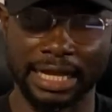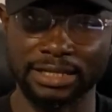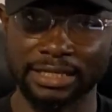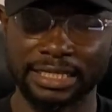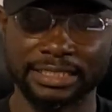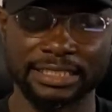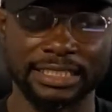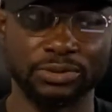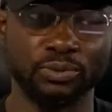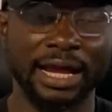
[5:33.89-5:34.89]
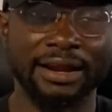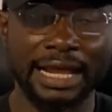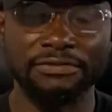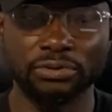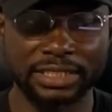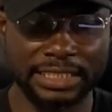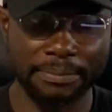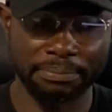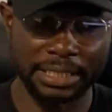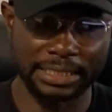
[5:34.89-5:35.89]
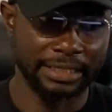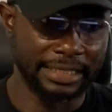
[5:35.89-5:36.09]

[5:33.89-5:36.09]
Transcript: Are you now seeing it? We arrived to the same place.